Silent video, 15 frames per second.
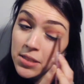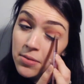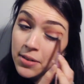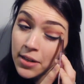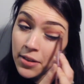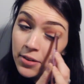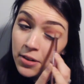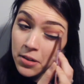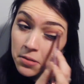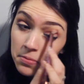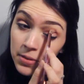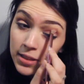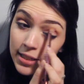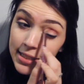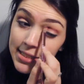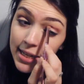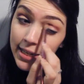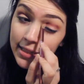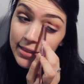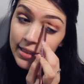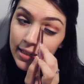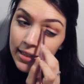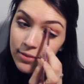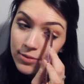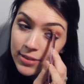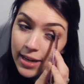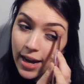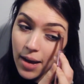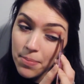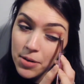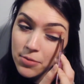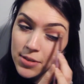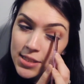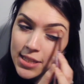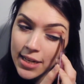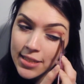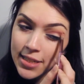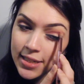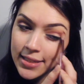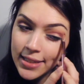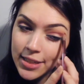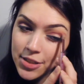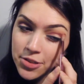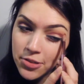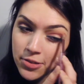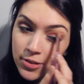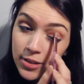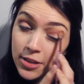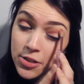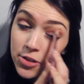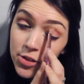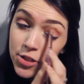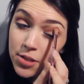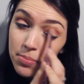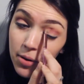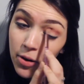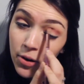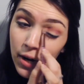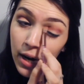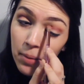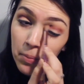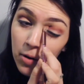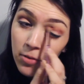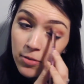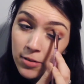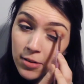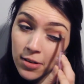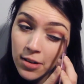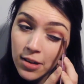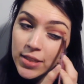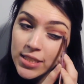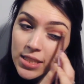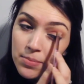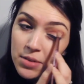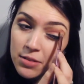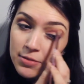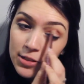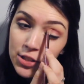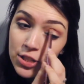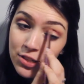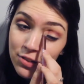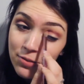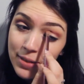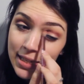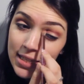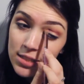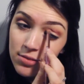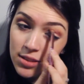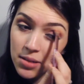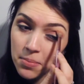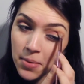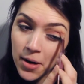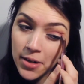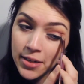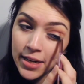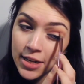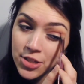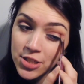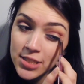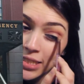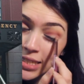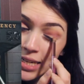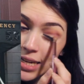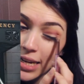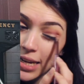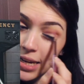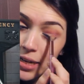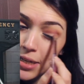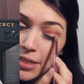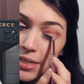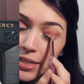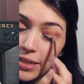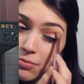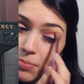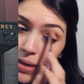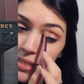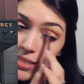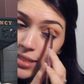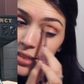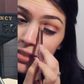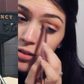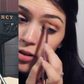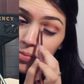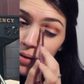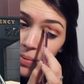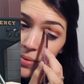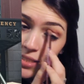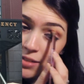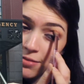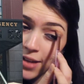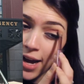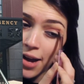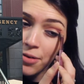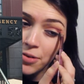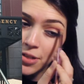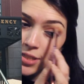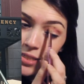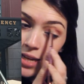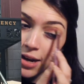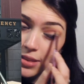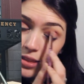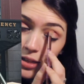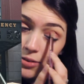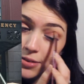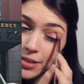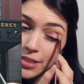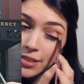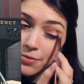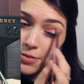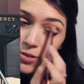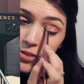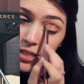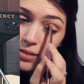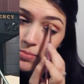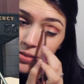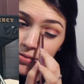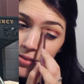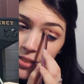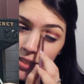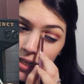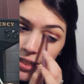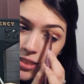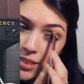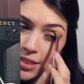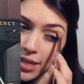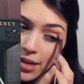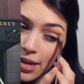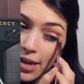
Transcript: So another really exciting thing that happened was I did like a student internship program over the summer for 2 weeks with the Martin agency, and basically the whole premise of that was that there was a few teams of 6